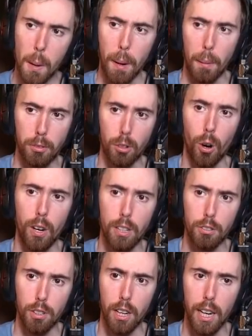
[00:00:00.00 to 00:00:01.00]
But I'm sorry
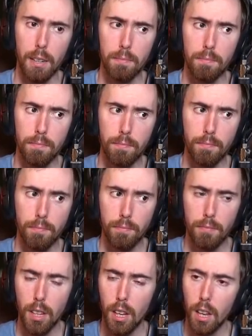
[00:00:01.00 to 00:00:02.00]
to say,
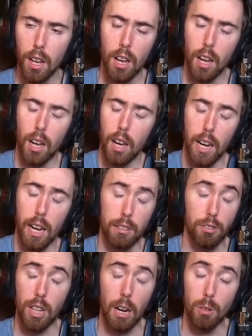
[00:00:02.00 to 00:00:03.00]

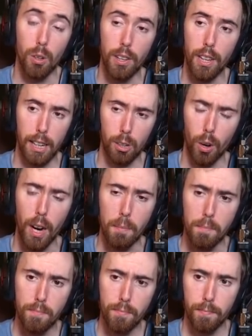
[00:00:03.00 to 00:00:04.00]
it's not really that great.
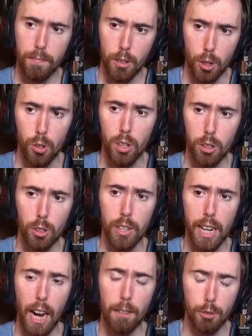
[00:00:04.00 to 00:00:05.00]
You
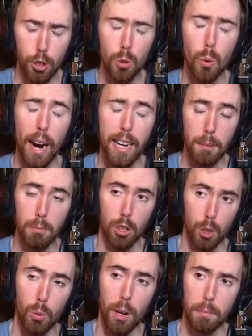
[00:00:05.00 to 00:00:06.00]
literally have 2 items
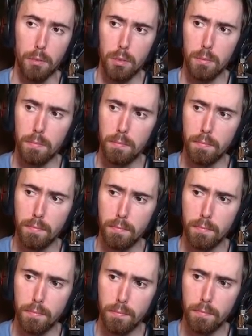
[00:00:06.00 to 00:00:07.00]
equipped.
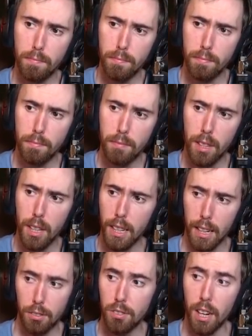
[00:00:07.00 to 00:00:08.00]

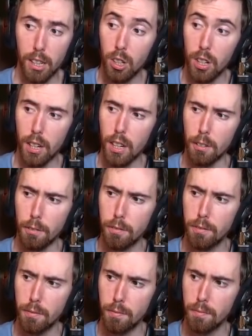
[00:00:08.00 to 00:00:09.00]
That's not good enough.
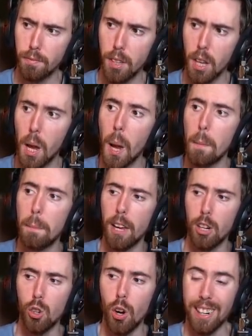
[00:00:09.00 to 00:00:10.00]

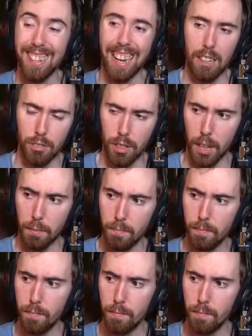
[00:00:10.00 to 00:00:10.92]
Better luck next time.